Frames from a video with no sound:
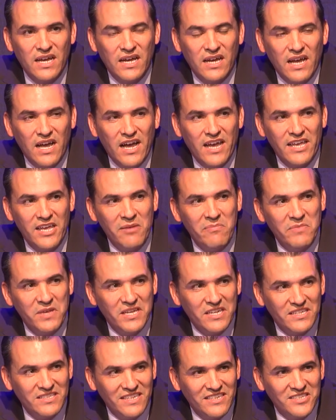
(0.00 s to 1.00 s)
I am
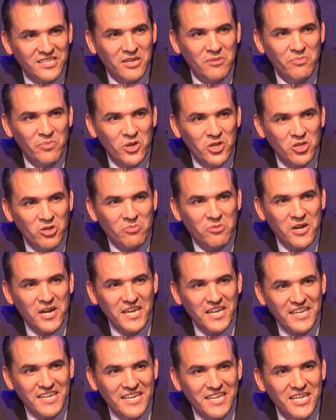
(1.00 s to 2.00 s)
because at some point you'll probably
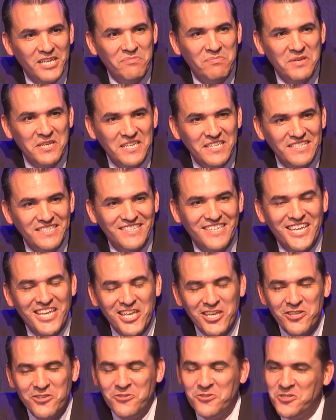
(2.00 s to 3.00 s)
get a hit piece.
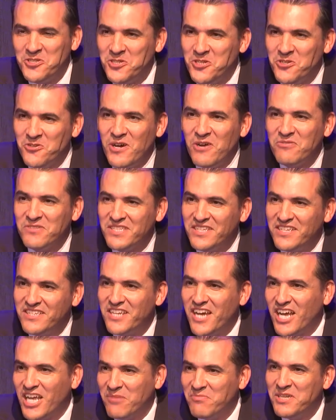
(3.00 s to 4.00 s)
You should know I was an
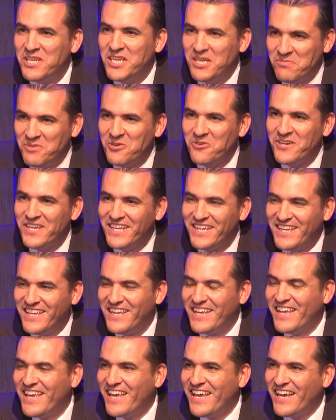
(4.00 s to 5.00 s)
undocumented immigrant.
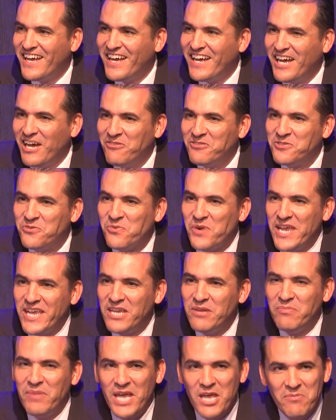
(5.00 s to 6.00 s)
I was a Reagan
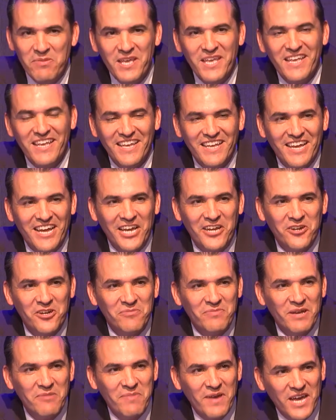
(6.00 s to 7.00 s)
baby. I earned
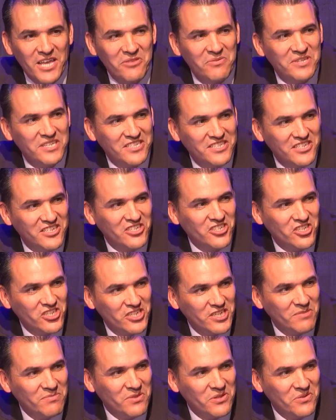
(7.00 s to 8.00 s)
my pathway to
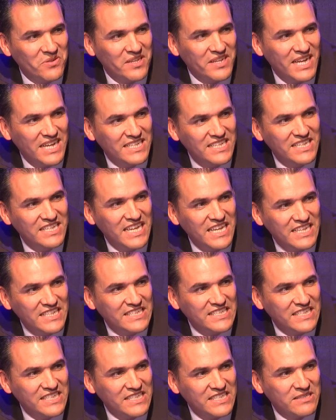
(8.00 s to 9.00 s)
citizenship through the
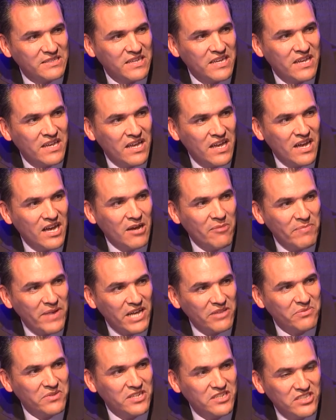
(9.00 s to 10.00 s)
1986
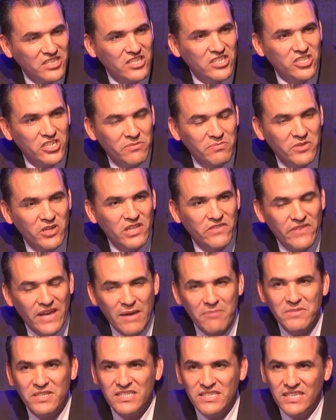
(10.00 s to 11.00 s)
Pathway to Citizenship Bill of
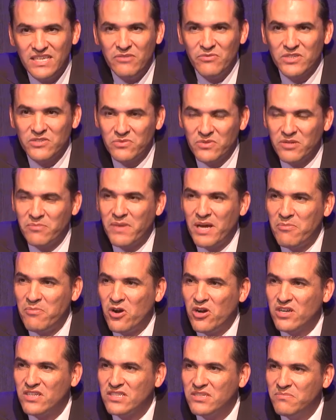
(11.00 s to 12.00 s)
Amnesty, which was a
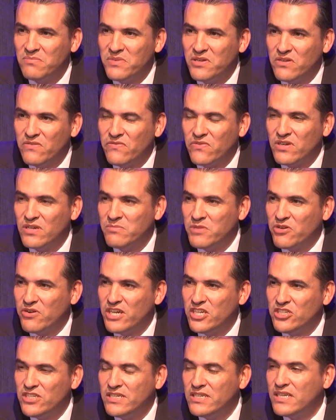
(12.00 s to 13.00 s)
bipartisan bill for
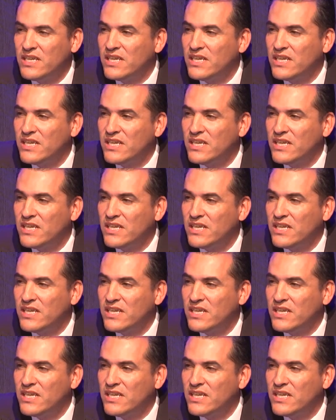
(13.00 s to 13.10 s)
immigration.